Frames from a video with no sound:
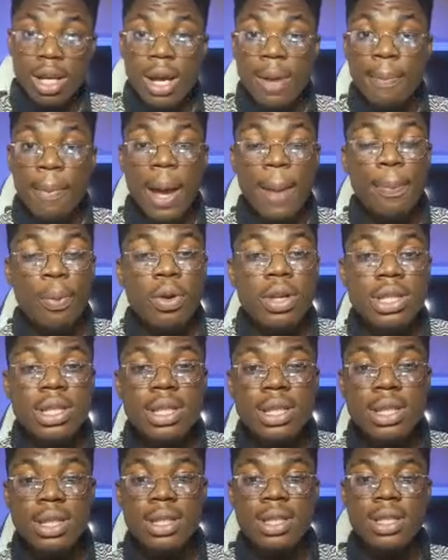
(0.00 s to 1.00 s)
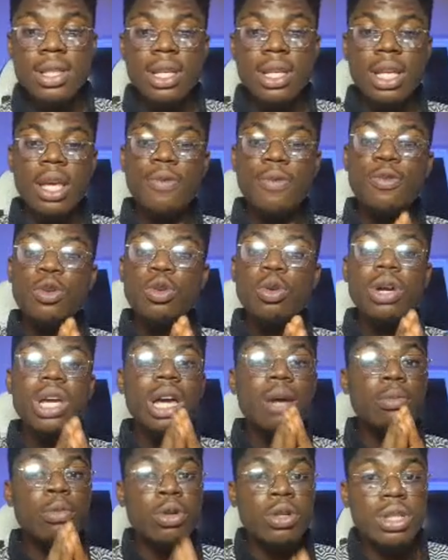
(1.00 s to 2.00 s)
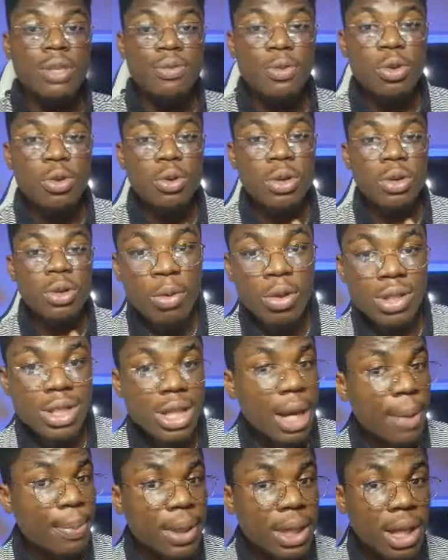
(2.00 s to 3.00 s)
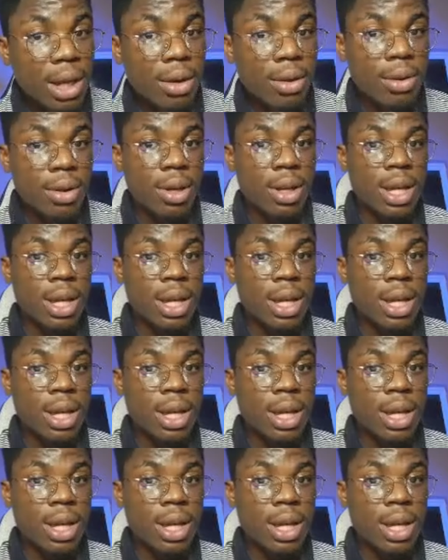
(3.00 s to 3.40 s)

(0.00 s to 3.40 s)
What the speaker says: My point is, if you don't get money, if you don't get much capital,